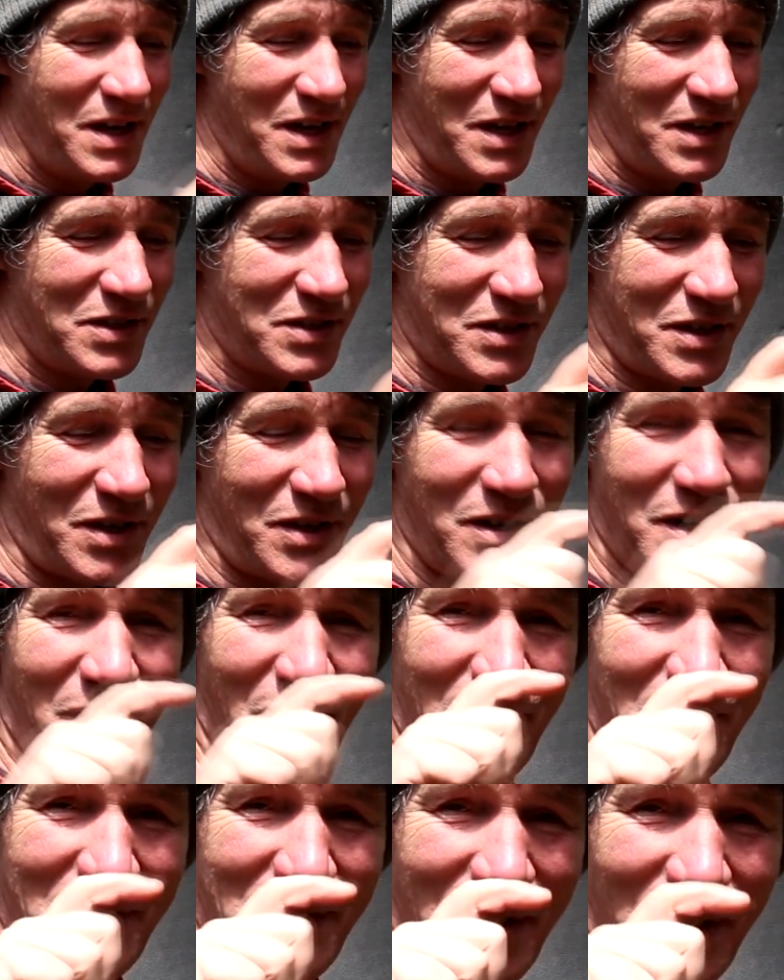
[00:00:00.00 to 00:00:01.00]
It started
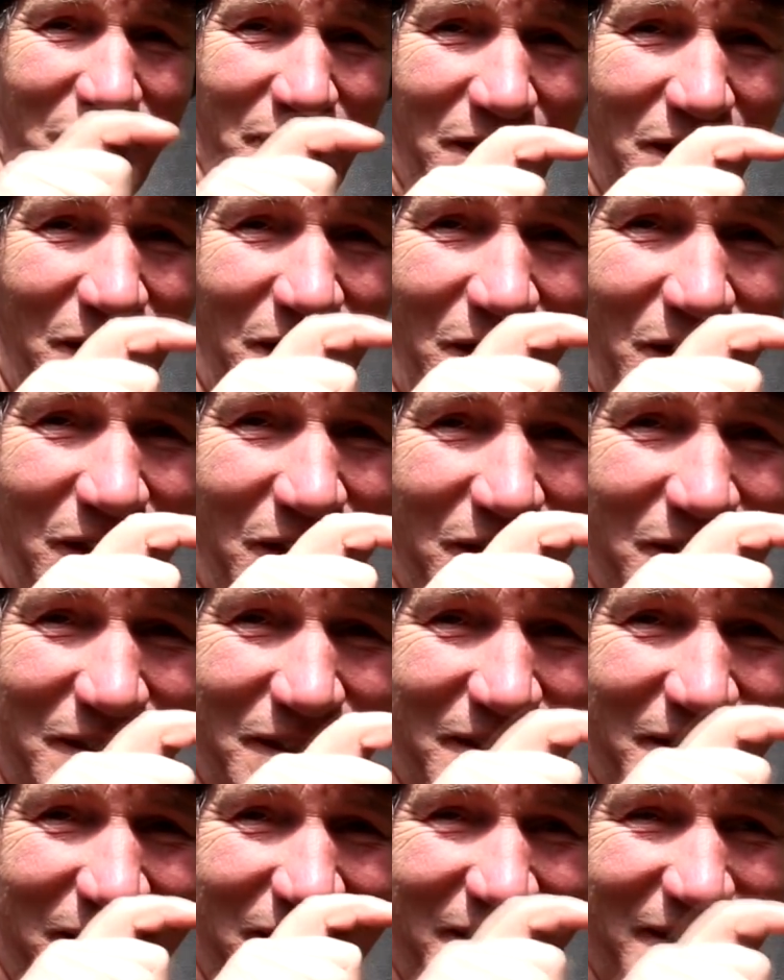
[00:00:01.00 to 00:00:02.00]
out as a little
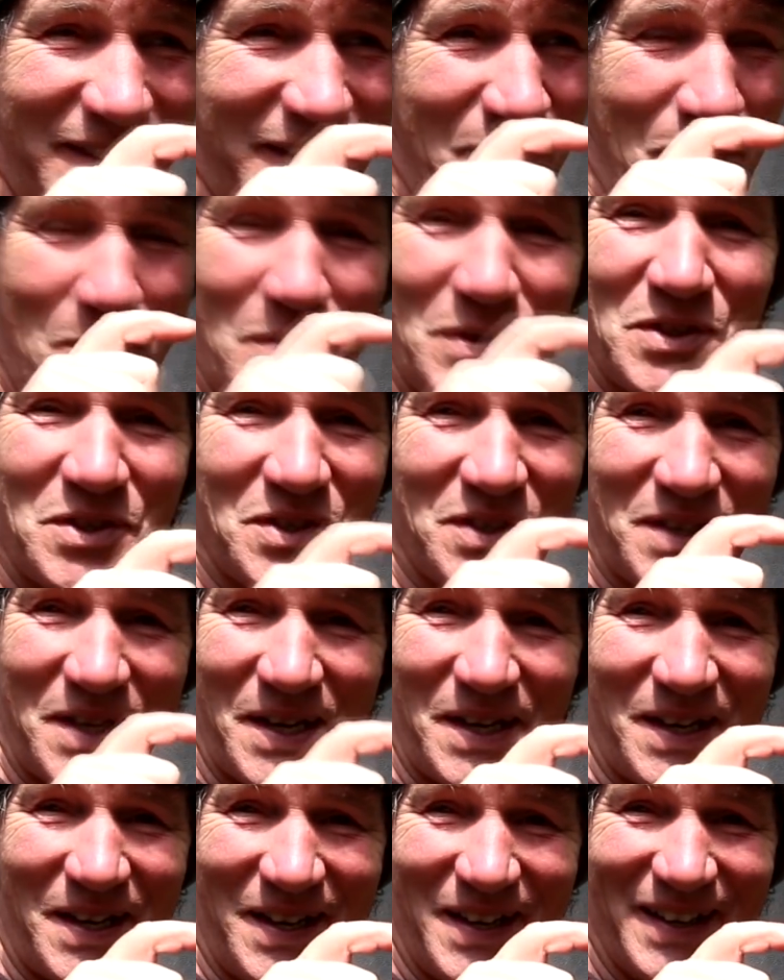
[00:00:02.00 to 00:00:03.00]

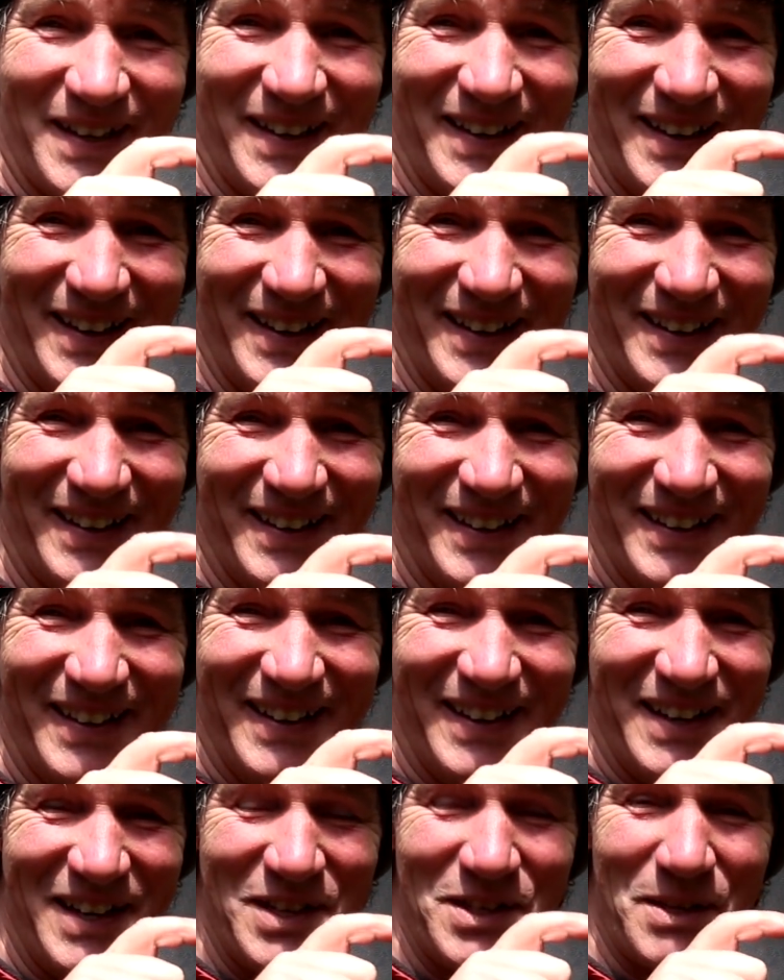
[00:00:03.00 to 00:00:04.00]
stick,
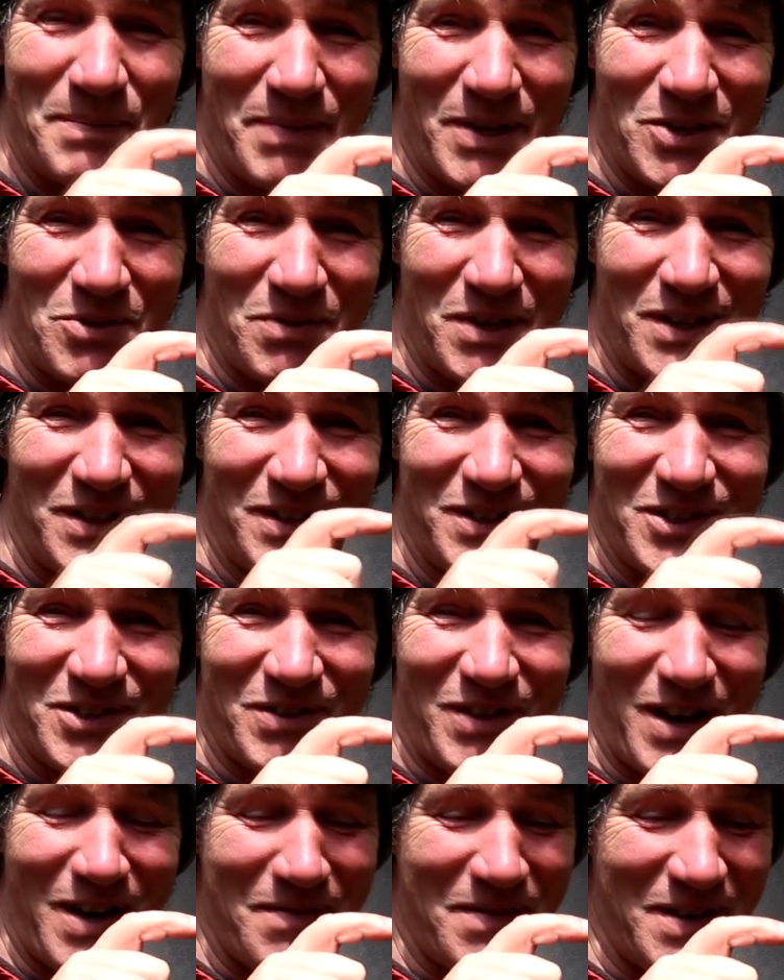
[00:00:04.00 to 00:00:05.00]
is the best way to
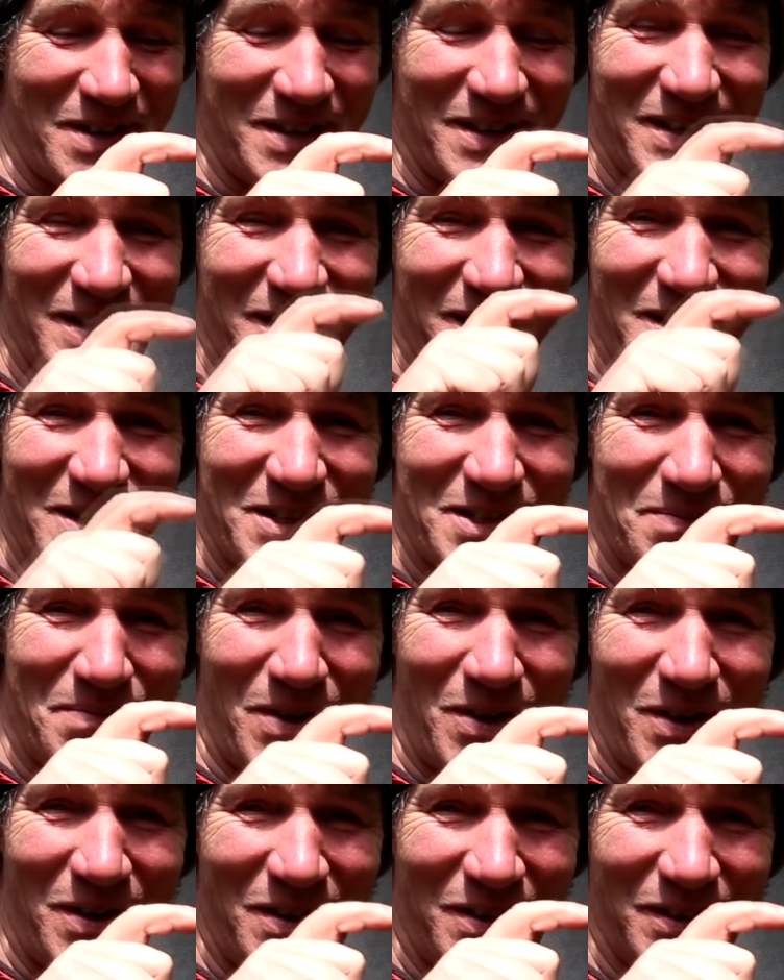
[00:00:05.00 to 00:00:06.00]
describe it. A
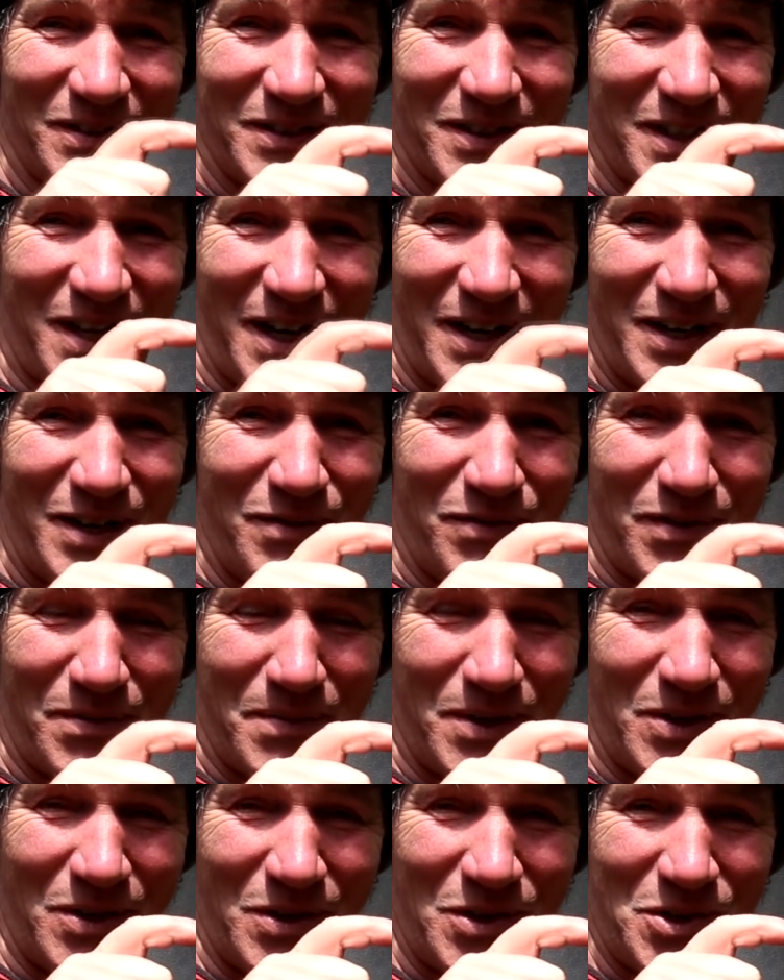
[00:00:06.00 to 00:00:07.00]
small cutting
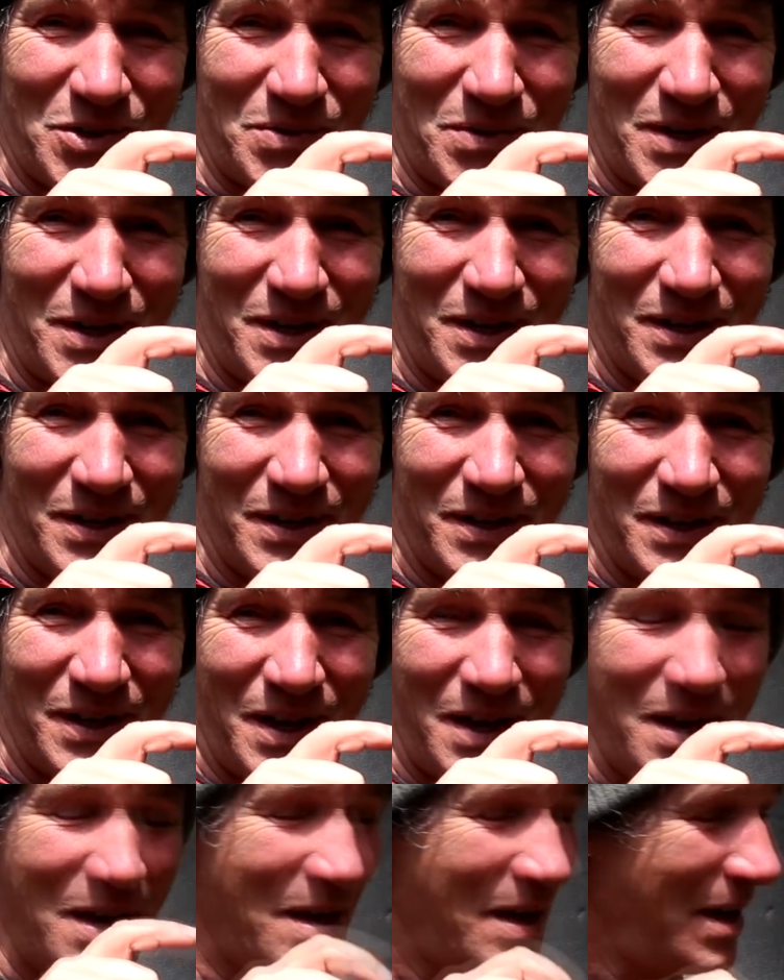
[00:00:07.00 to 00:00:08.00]
from a nursery.
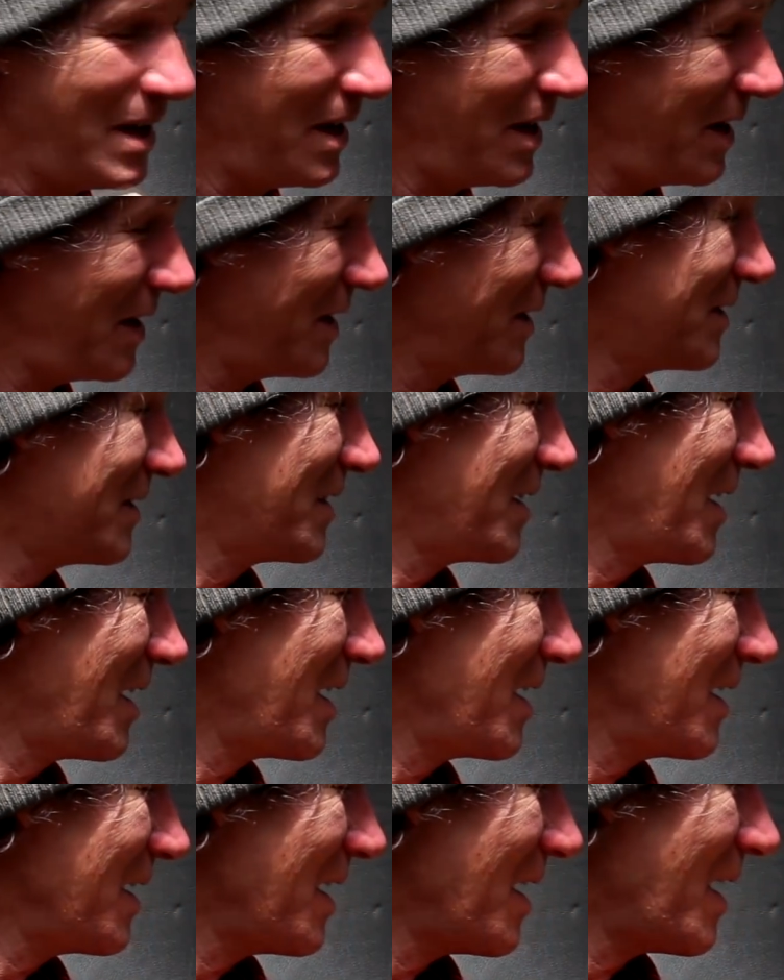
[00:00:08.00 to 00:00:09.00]
It's
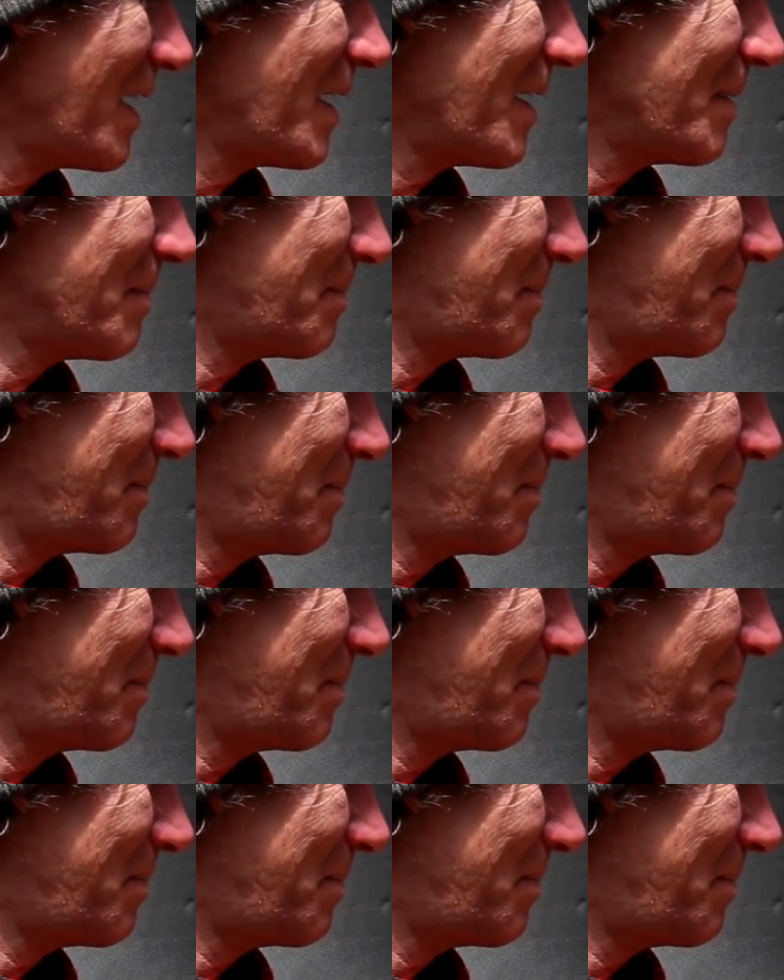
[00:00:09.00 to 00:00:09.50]
a